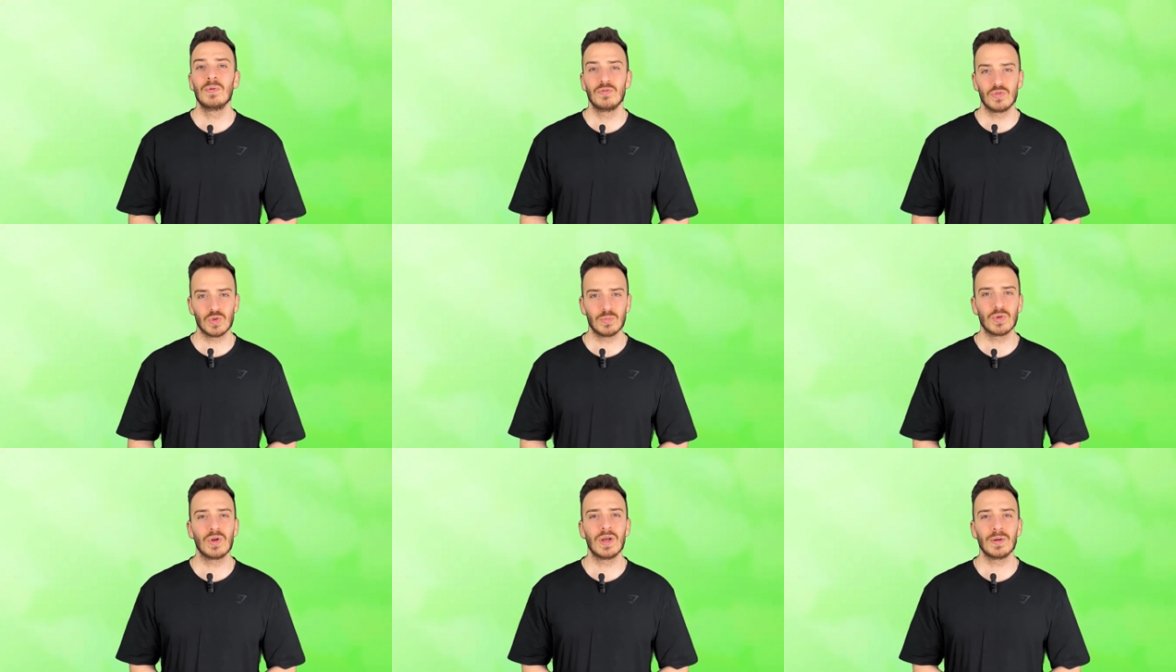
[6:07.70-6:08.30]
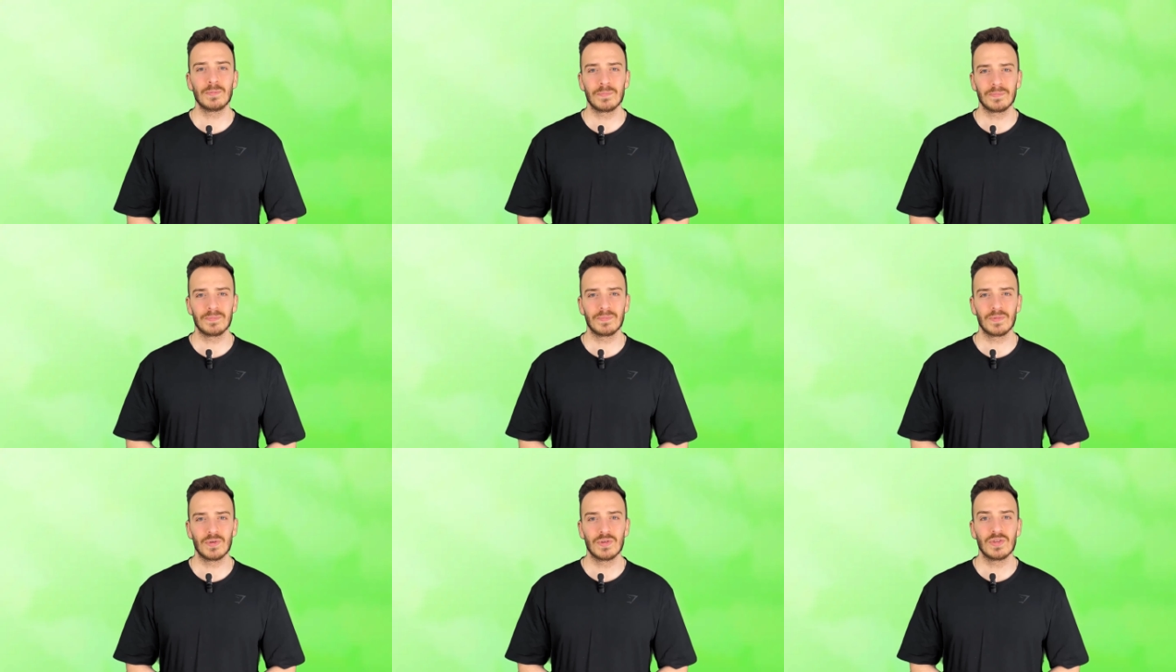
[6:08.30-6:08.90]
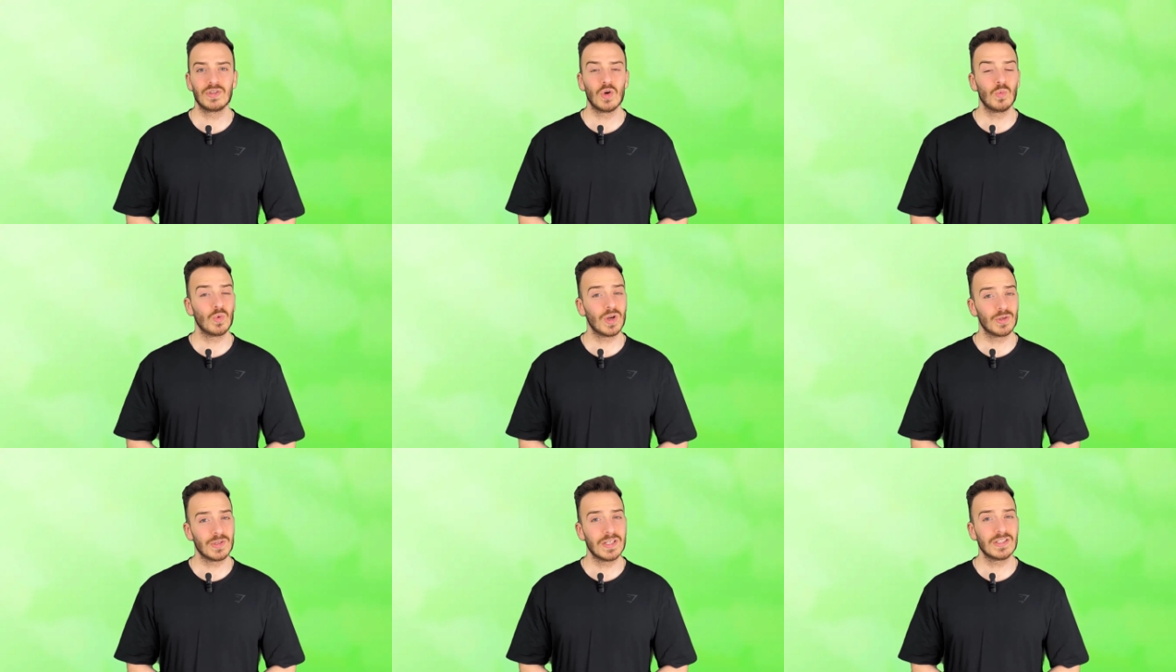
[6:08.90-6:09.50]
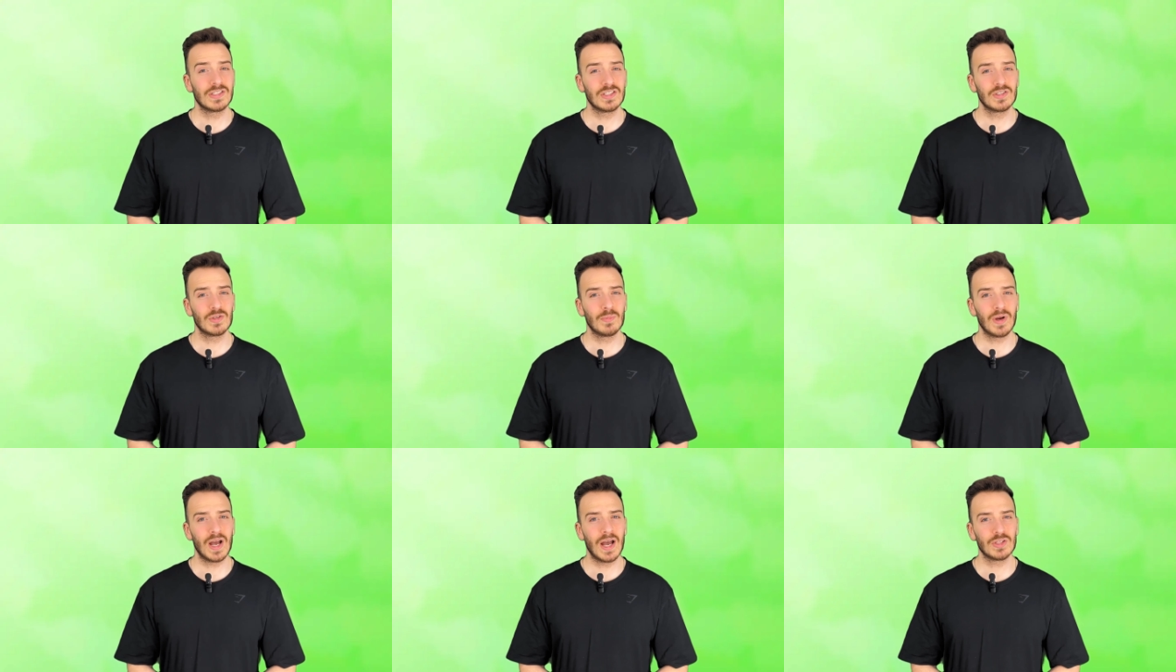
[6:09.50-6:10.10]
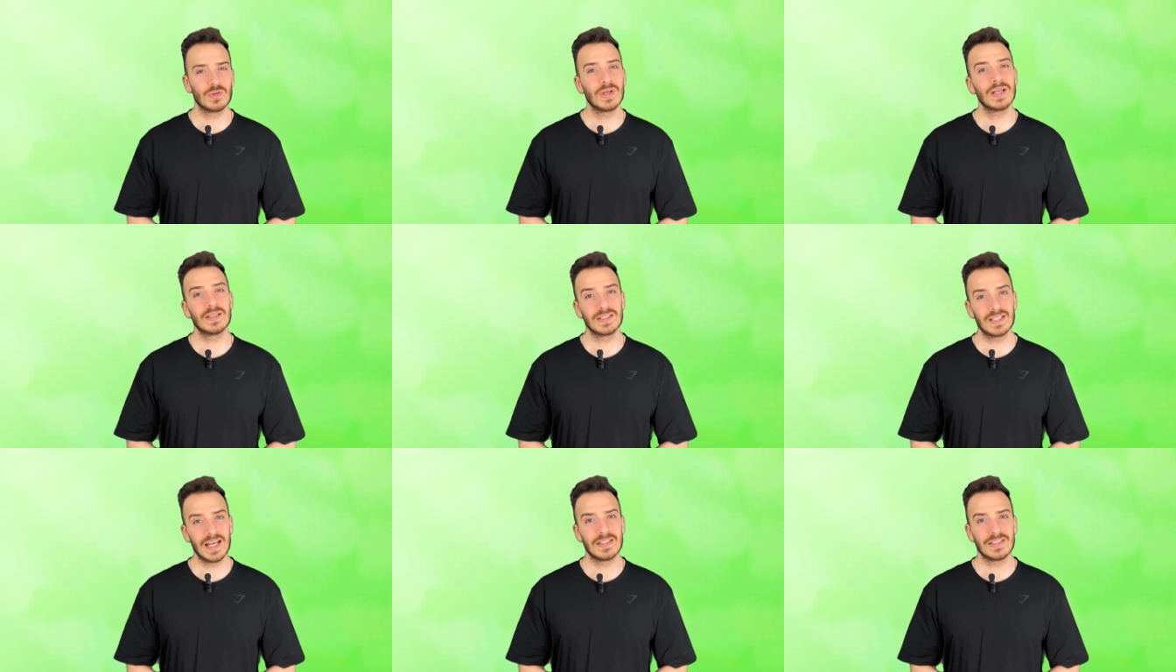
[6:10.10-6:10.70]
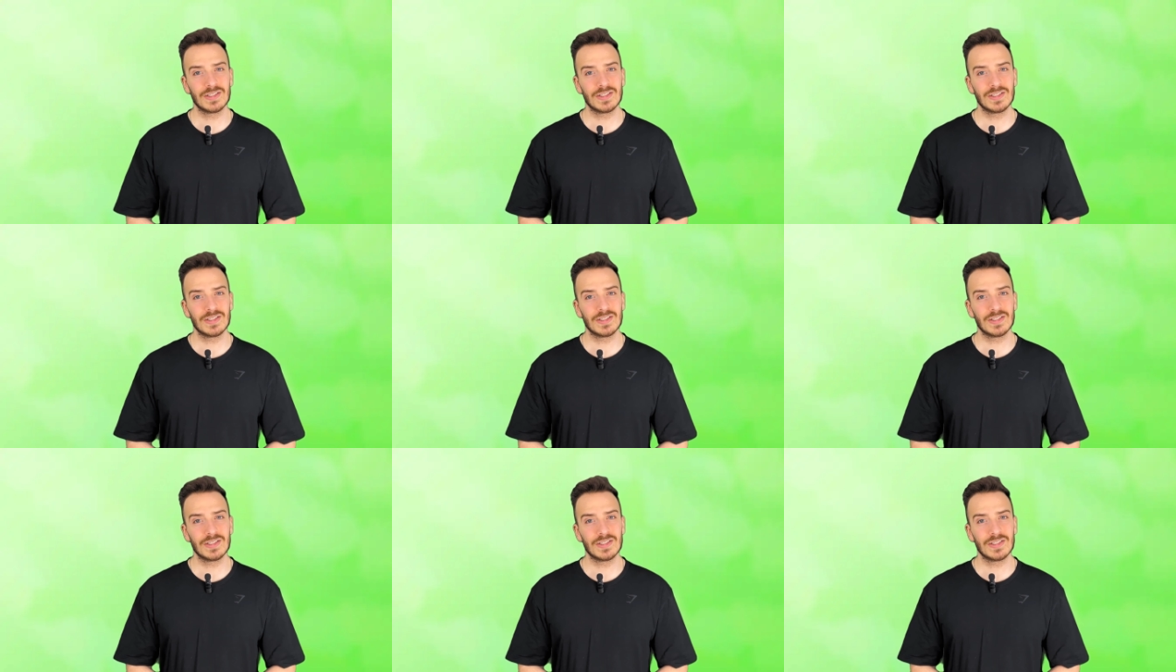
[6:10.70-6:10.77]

the formula. So while this serum hydrates and